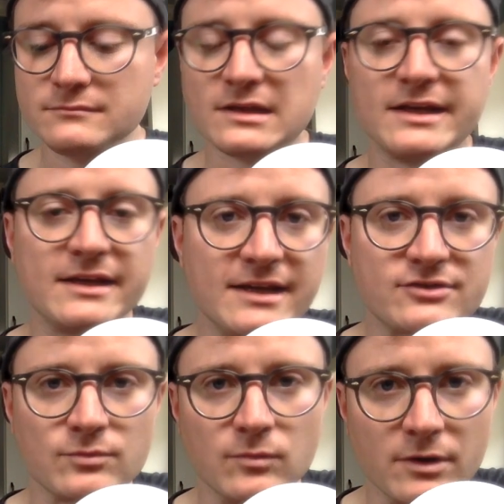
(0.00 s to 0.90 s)
It
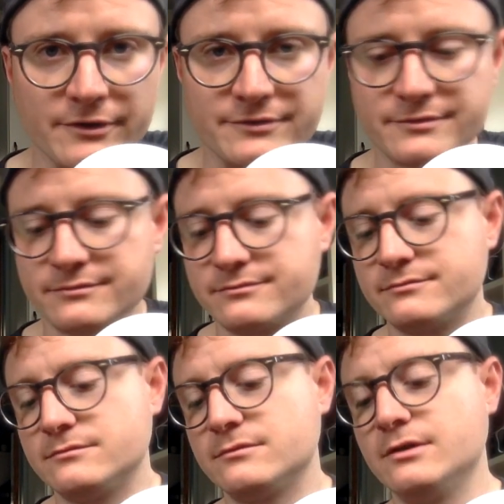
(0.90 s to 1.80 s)
gets worse.
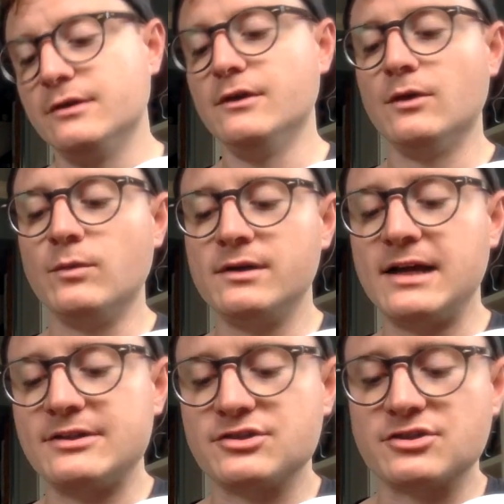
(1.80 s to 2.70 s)
We're
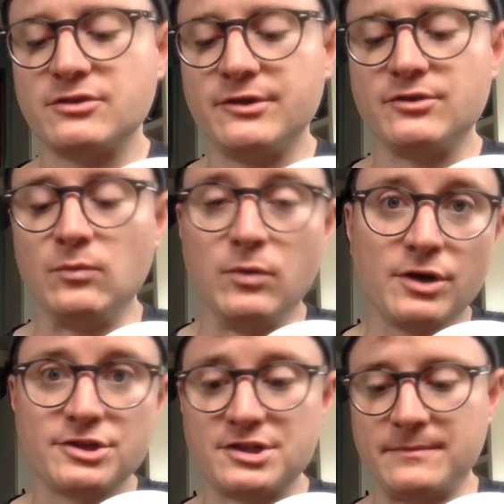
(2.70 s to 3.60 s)
not just going to
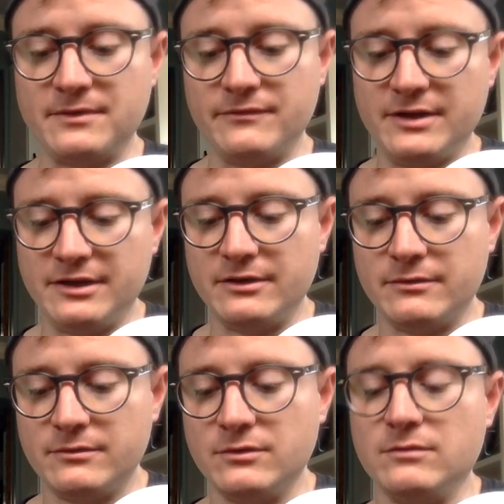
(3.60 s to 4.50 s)
worship the
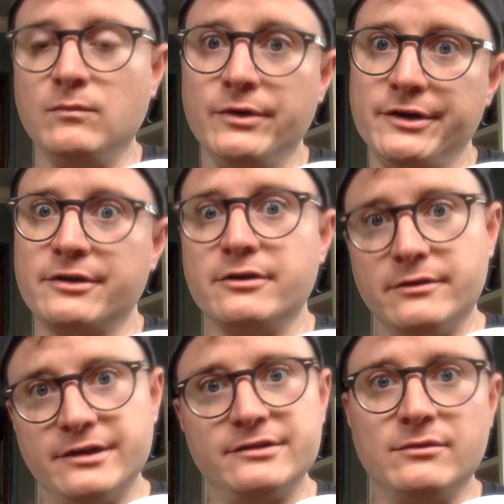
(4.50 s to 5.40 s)
video, we're
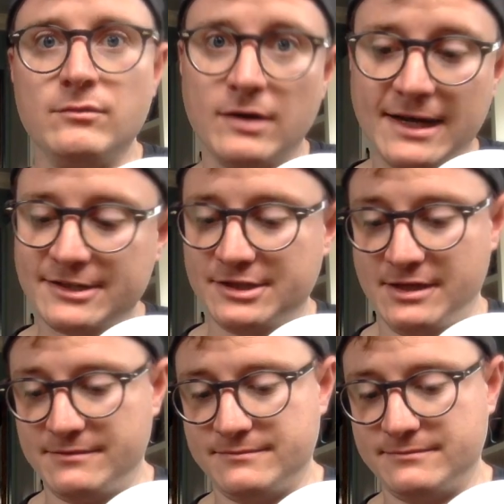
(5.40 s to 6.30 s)
going to watch
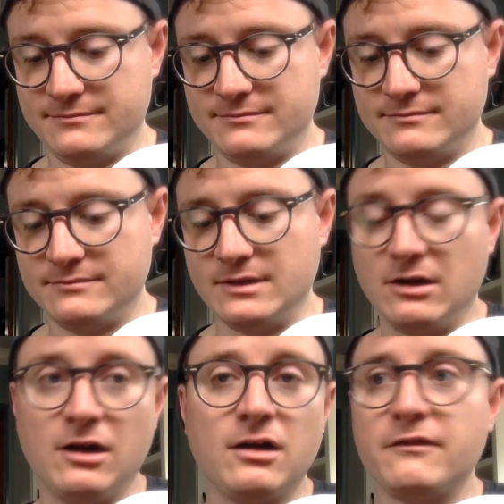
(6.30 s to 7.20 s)
it
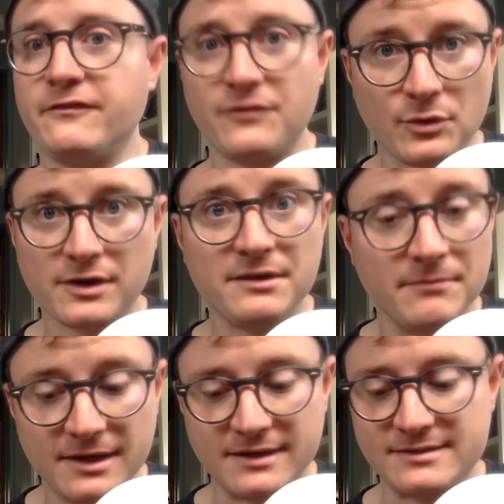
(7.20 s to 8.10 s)
all 40
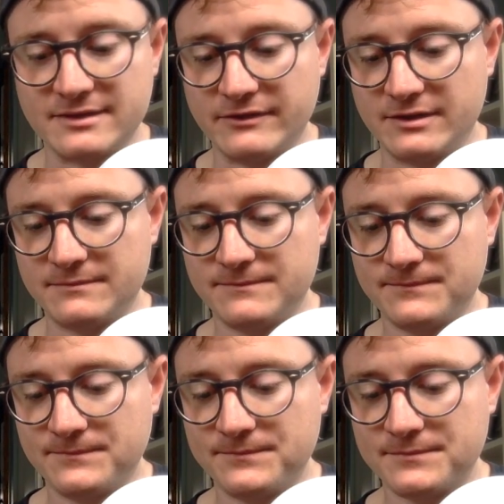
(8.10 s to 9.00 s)
minutes of it.
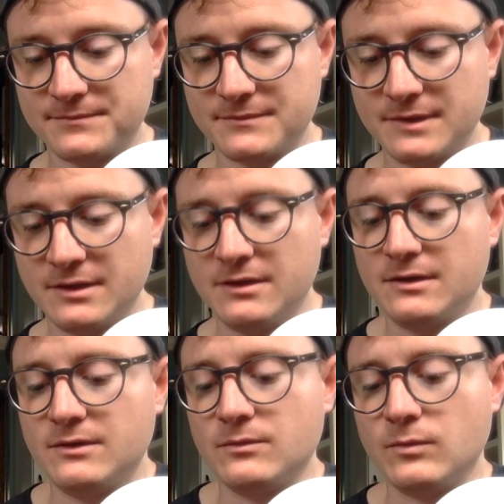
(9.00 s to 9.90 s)

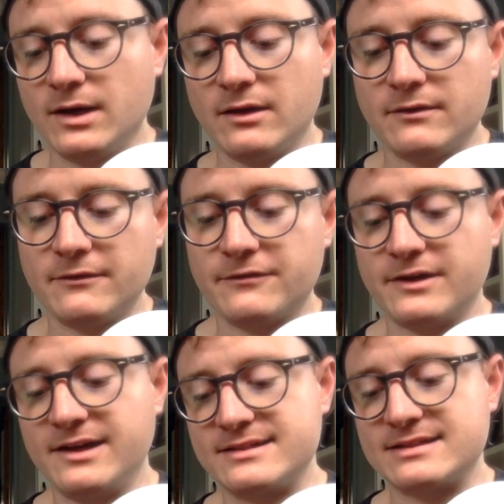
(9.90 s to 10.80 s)
Well,
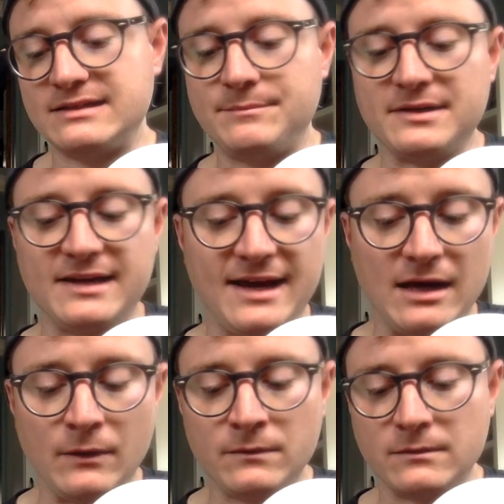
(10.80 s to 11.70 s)
forget sleeping
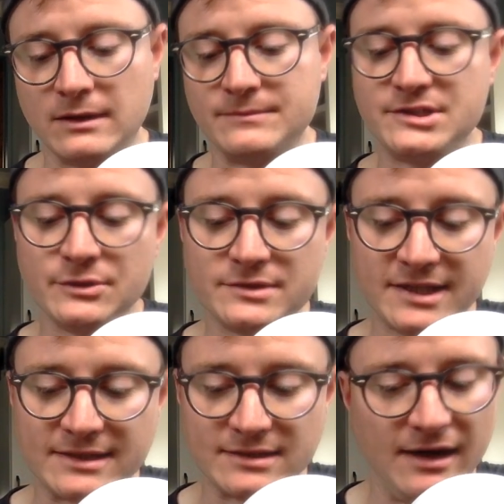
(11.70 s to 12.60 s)
now. I'm too
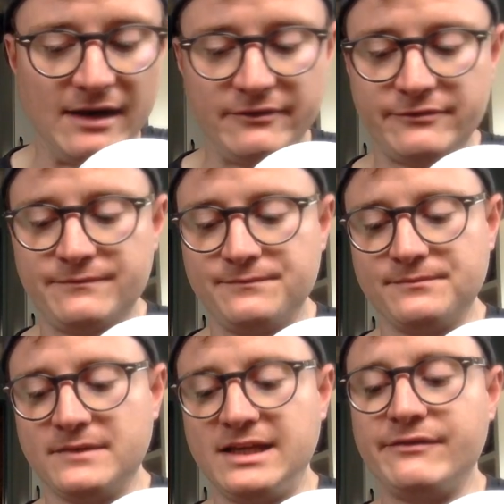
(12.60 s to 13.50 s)
ticked off.
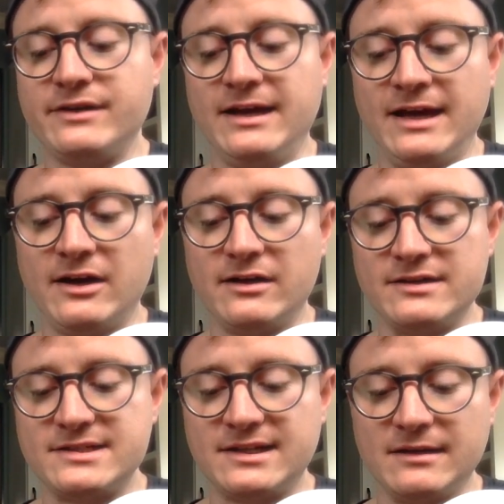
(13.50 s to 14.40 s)
Even Aaron
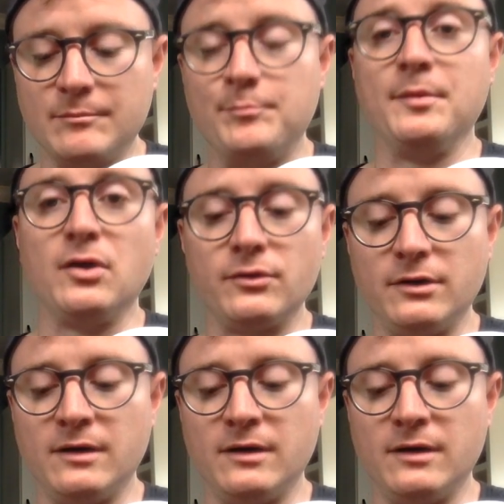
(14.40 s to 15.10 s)
is sitting bolt